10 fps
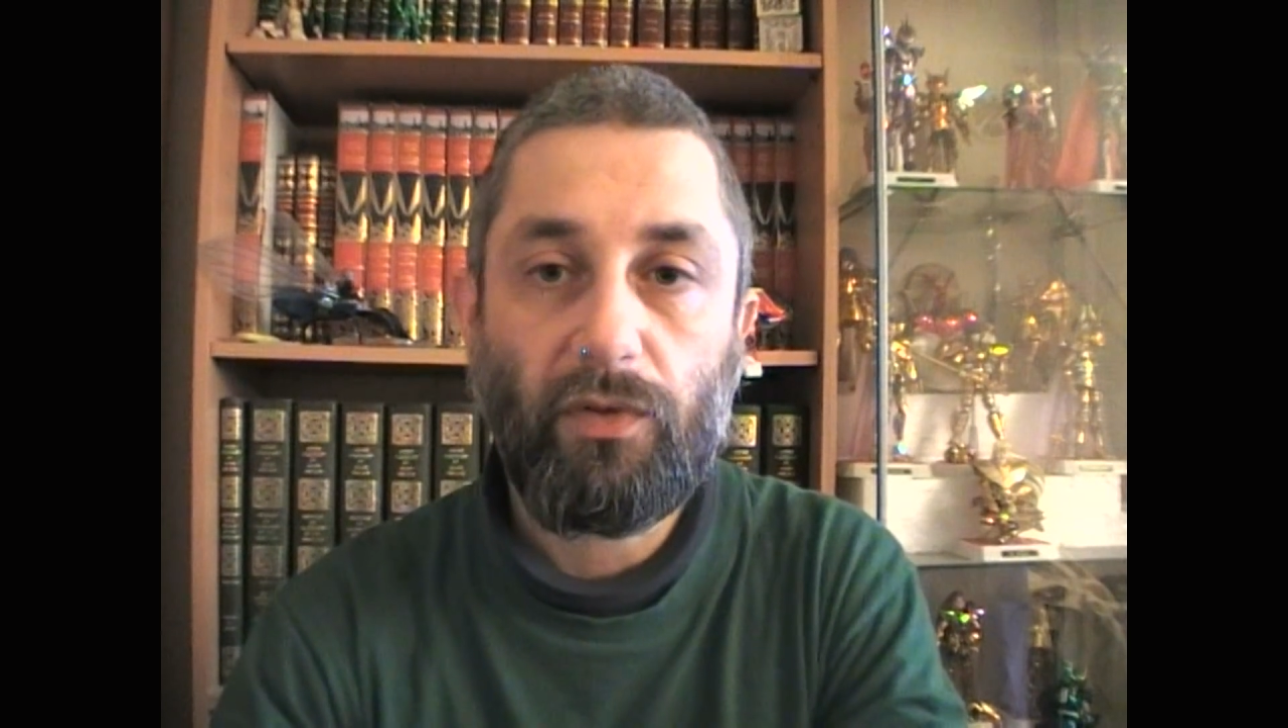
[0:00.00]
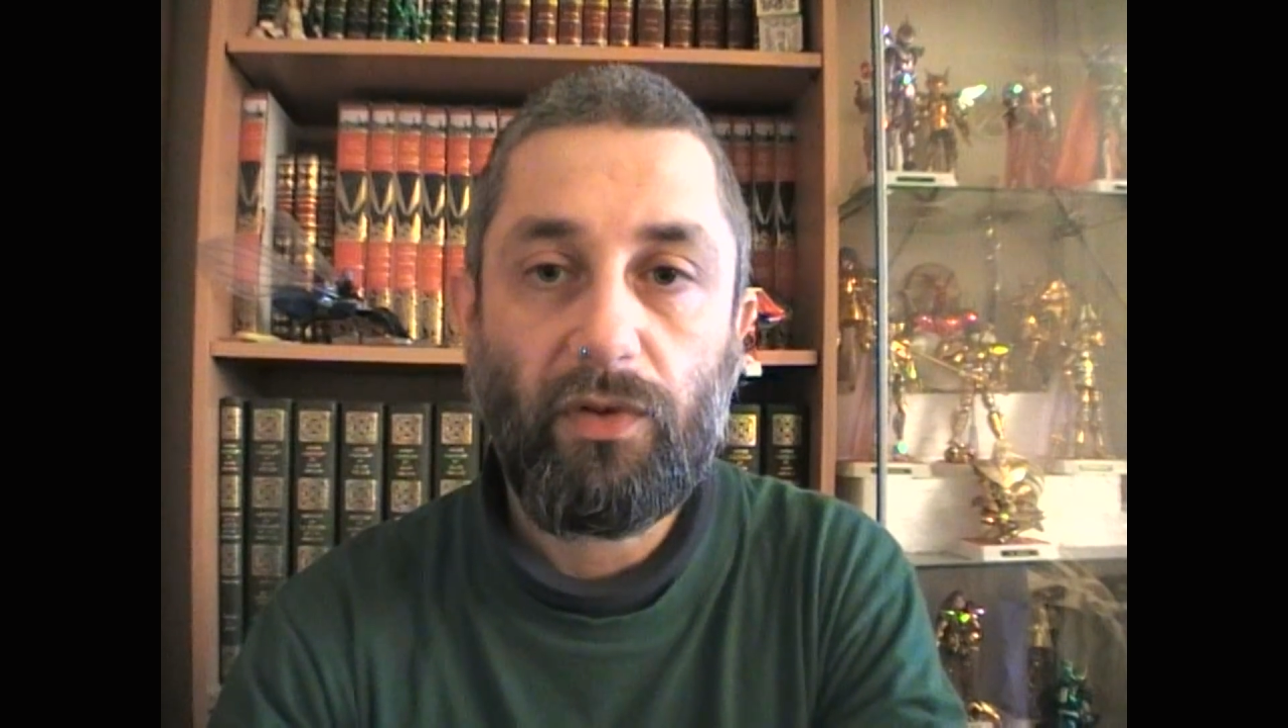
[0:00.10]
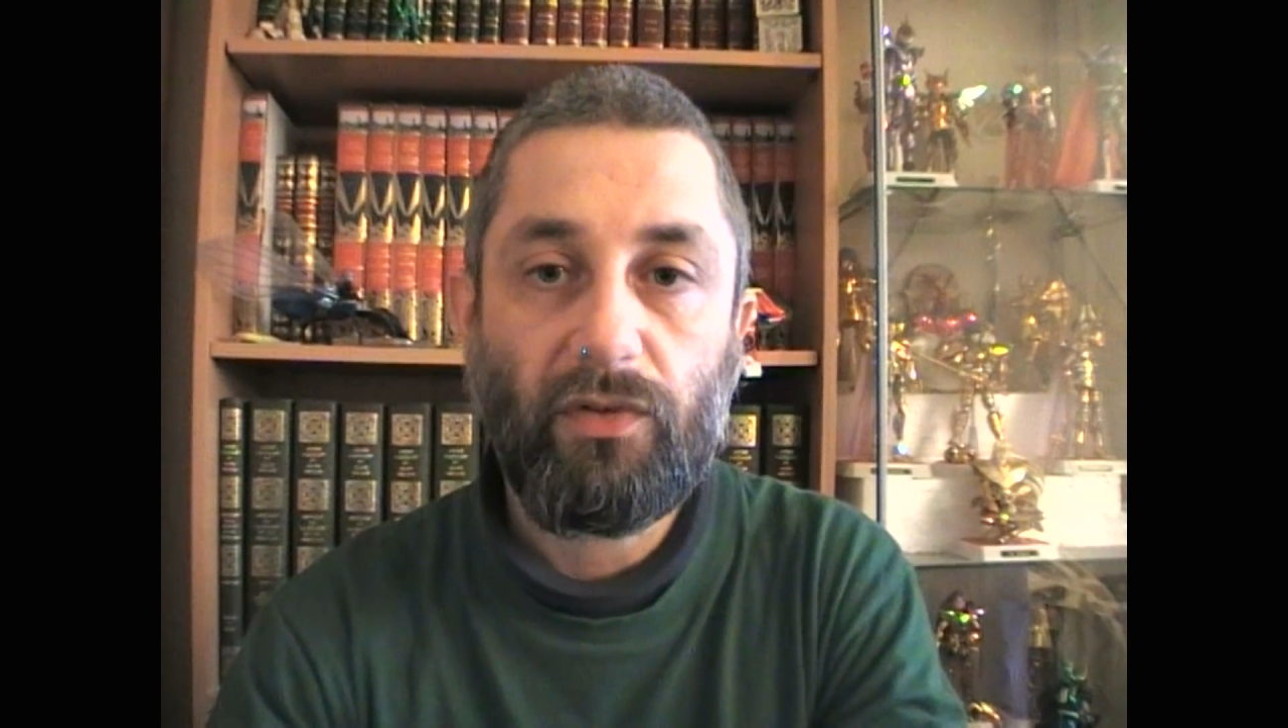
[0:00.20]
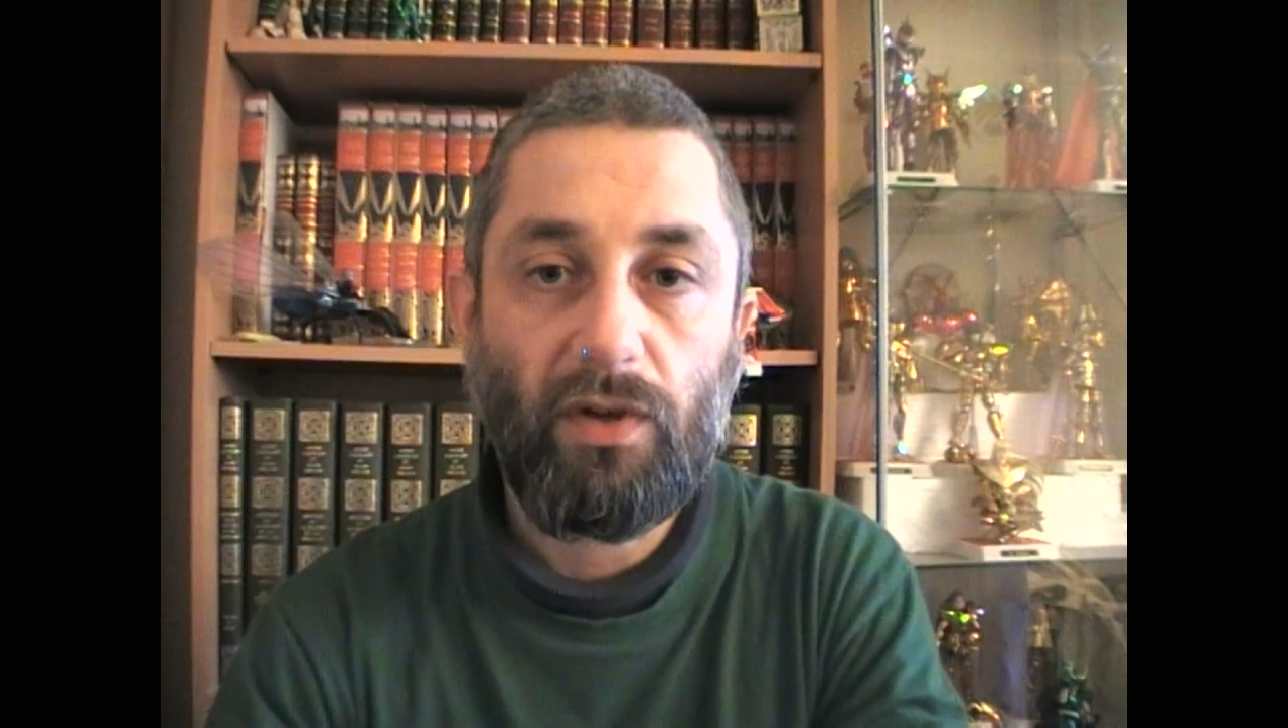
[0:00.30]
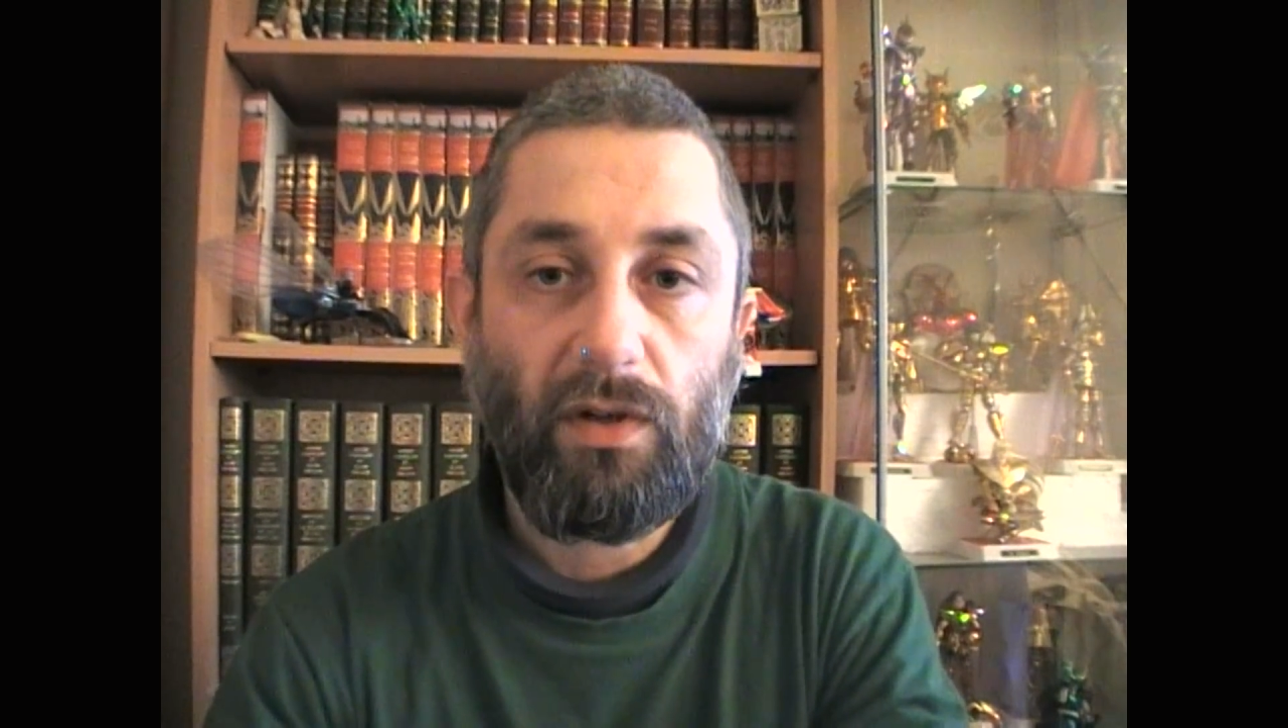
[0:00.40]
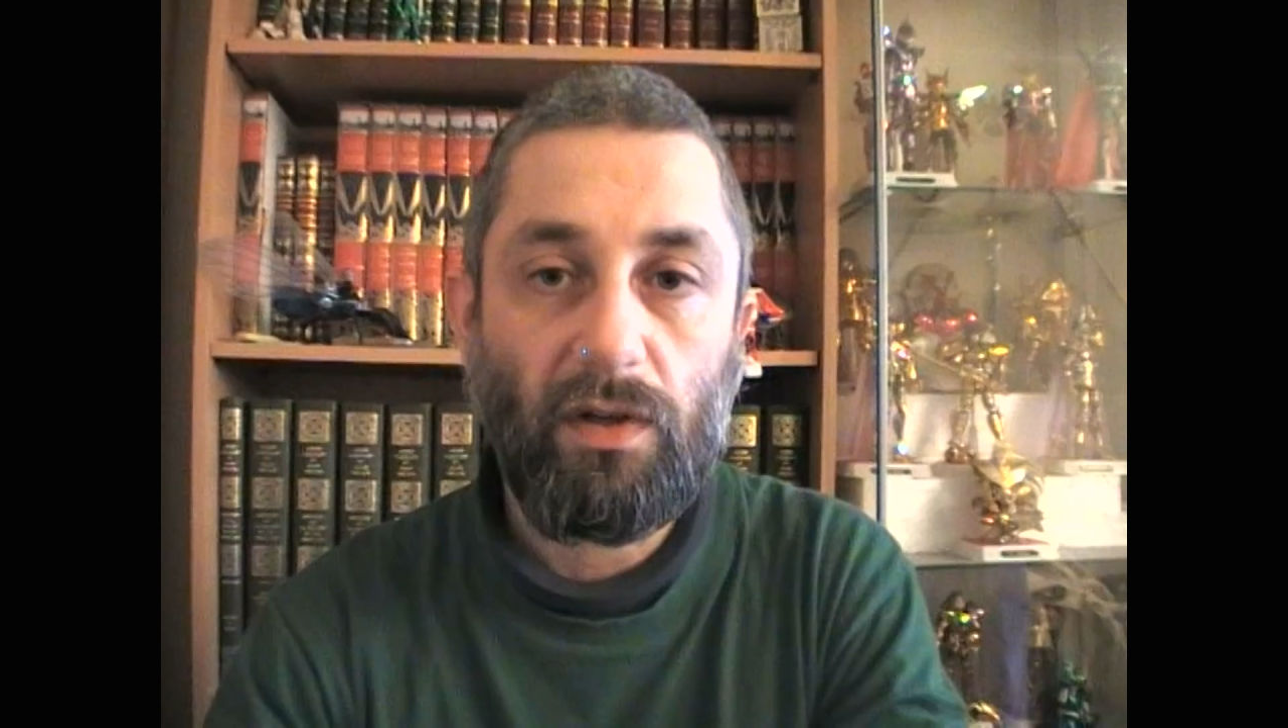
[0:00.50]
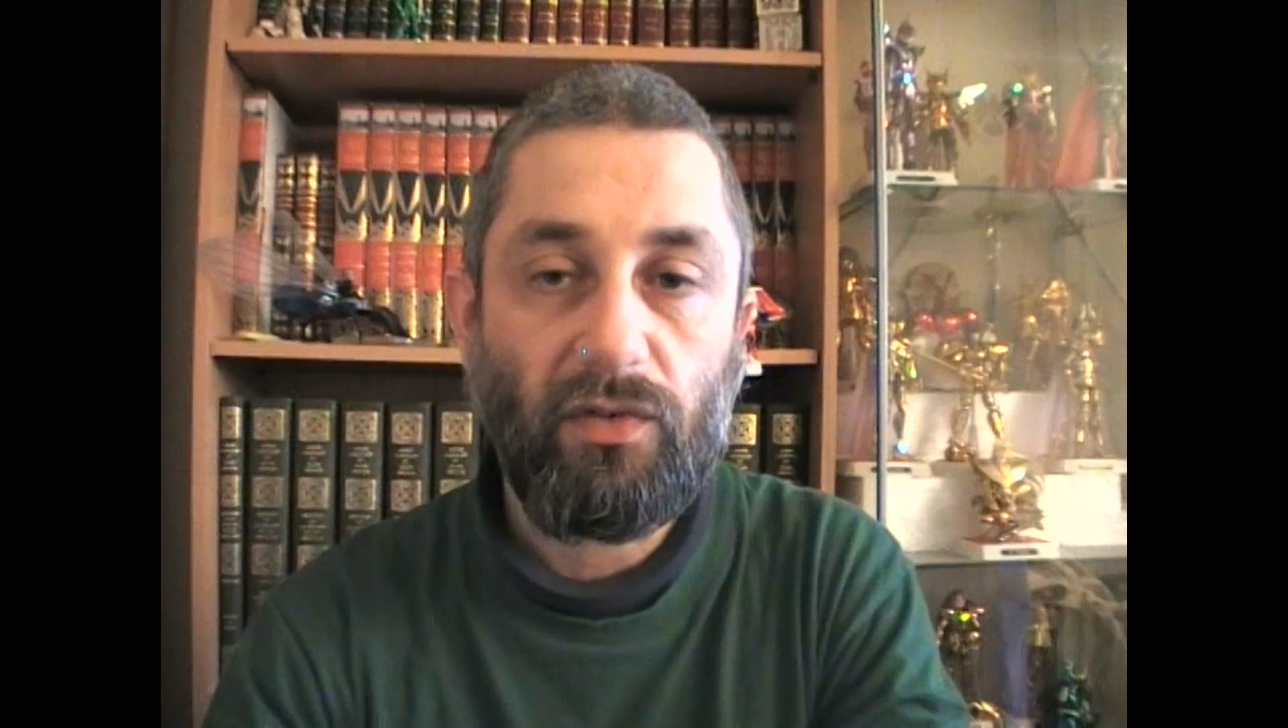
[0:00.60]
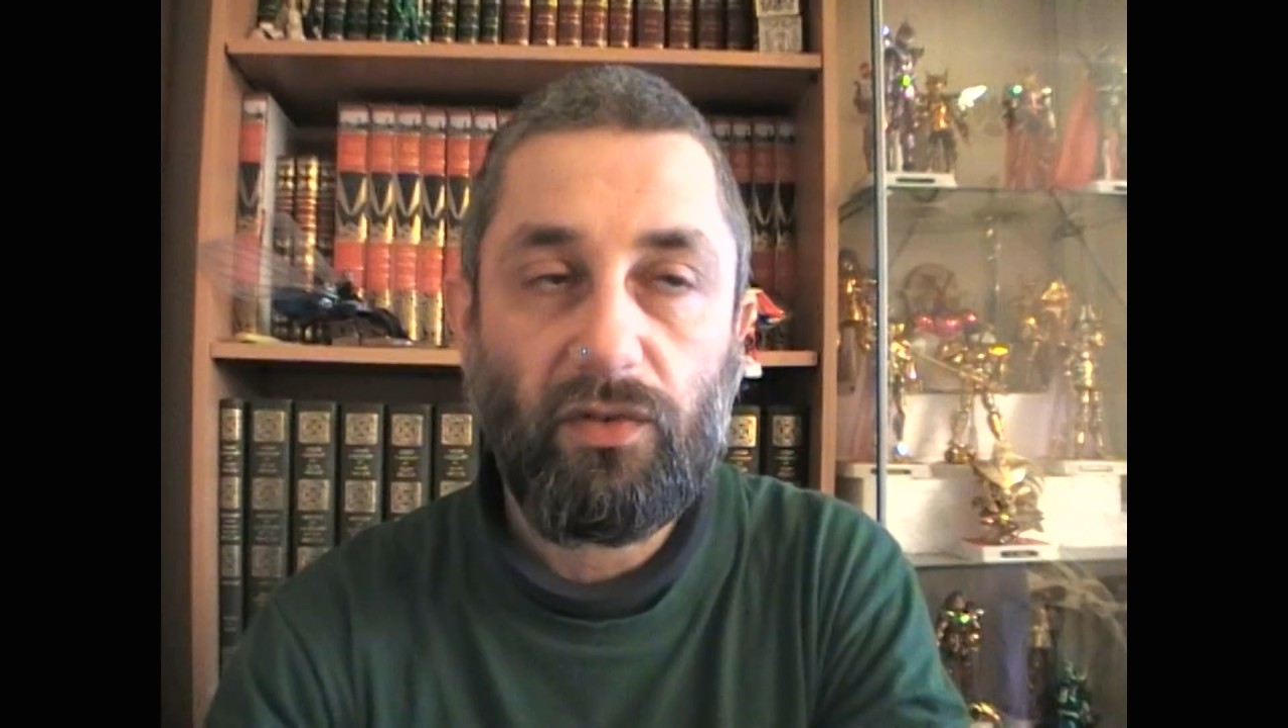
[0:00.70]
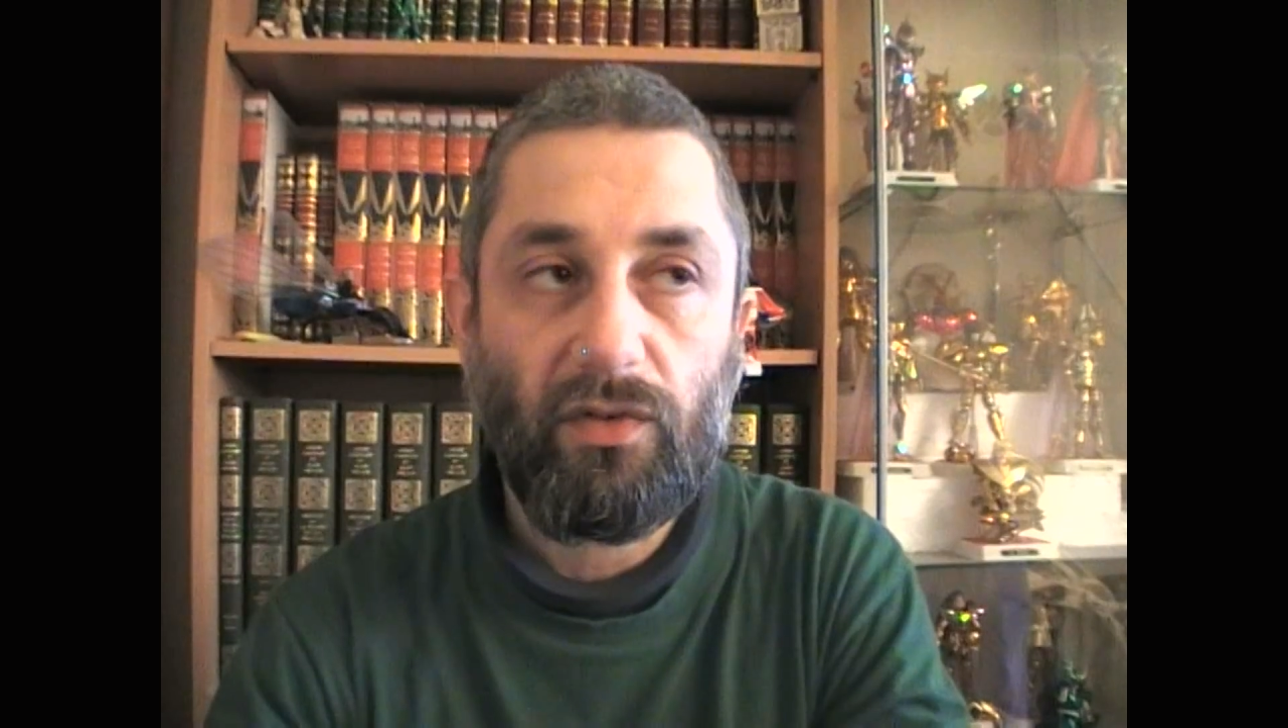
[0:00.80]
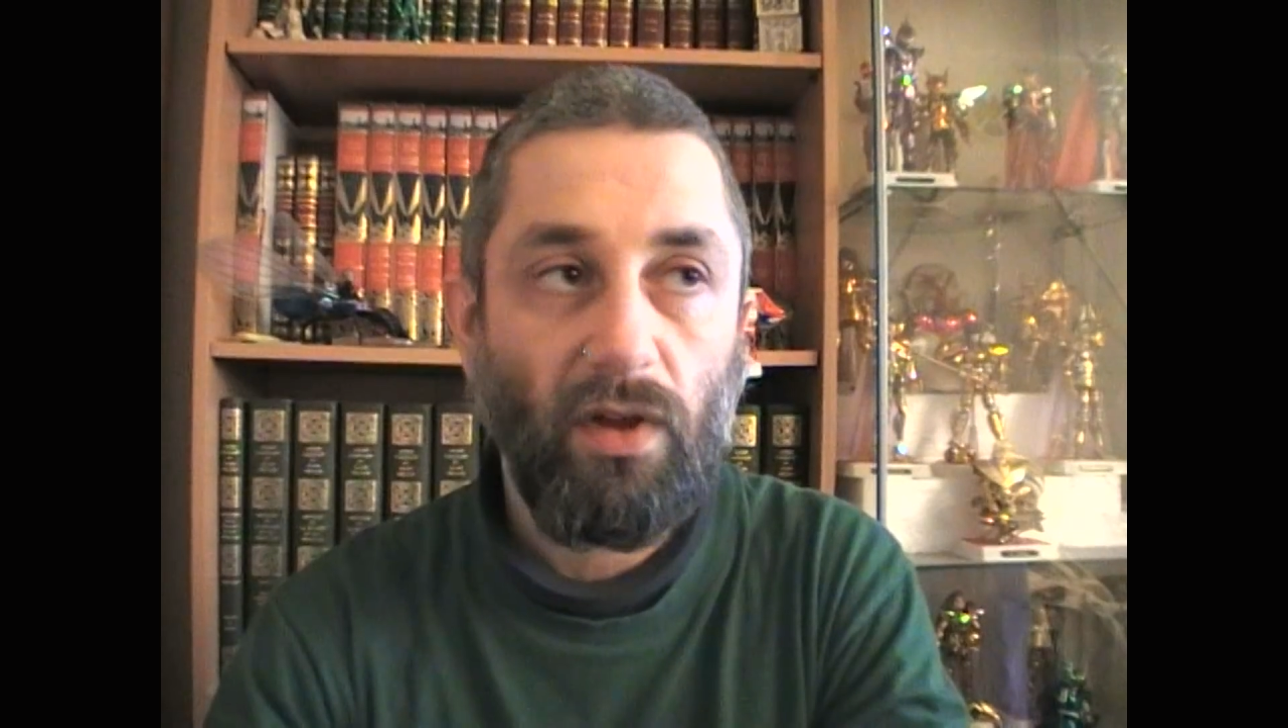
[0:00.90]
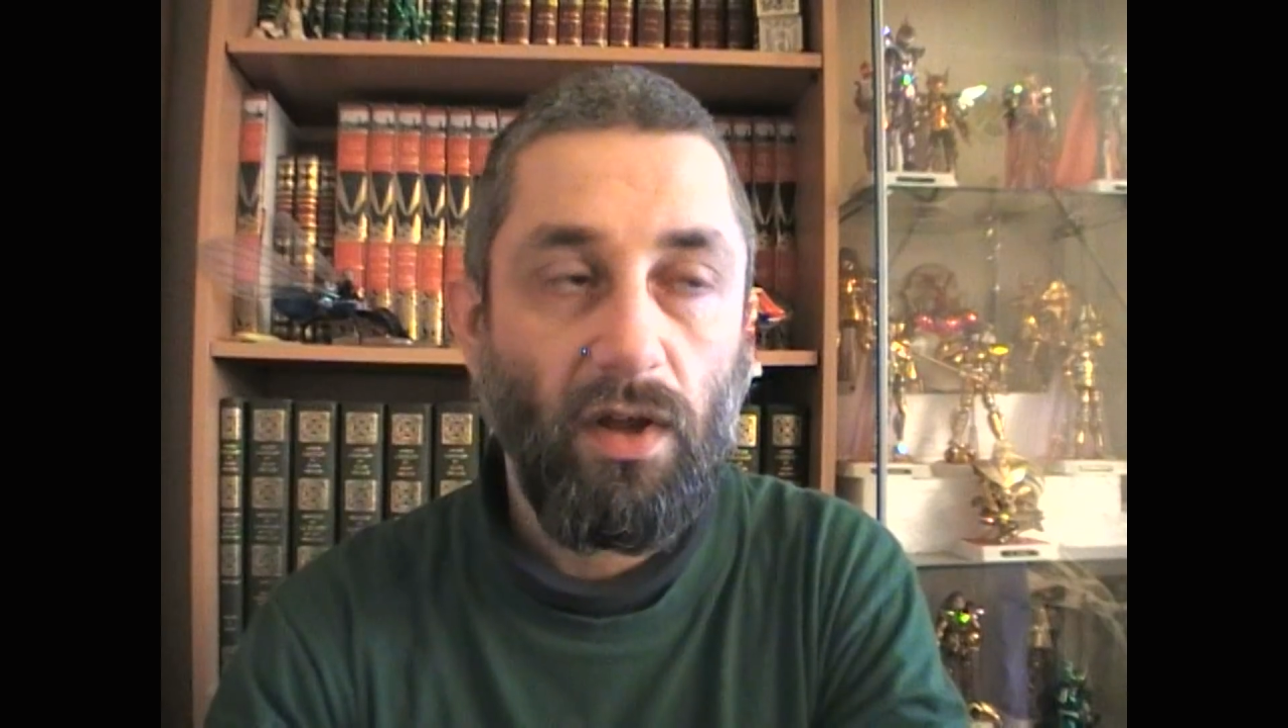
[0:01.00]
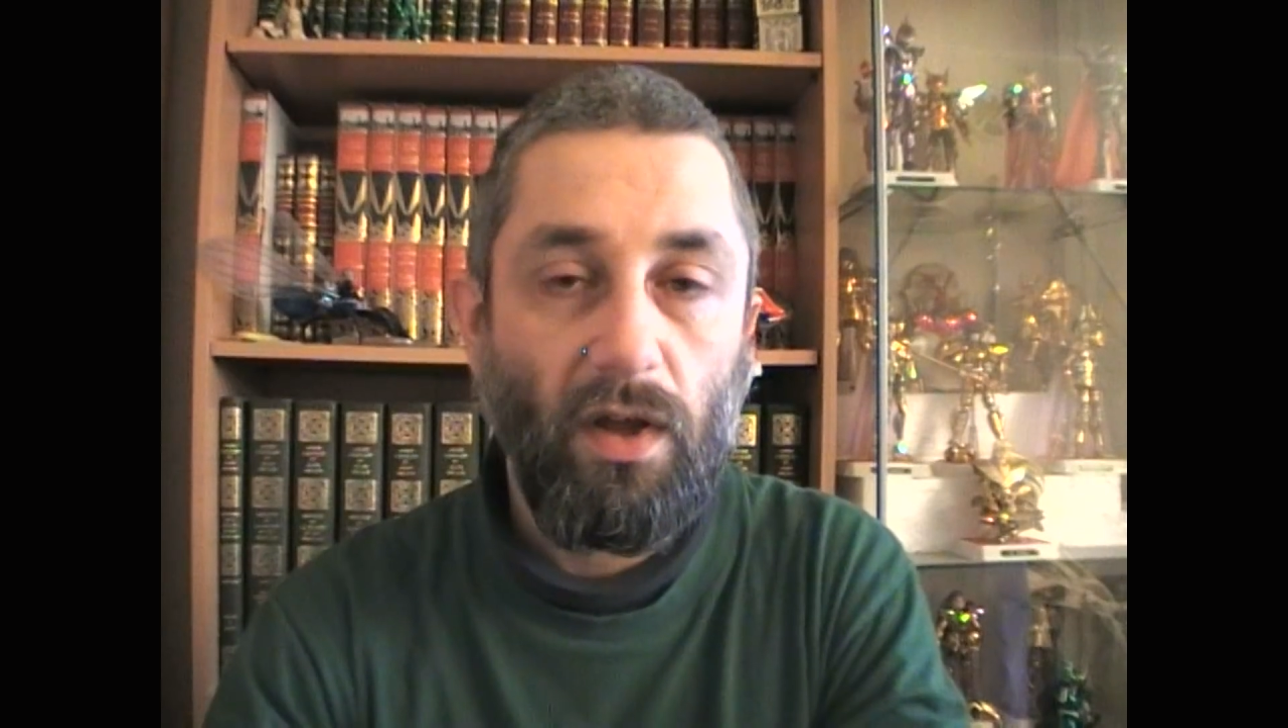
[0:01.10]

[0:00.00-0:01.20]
things like that.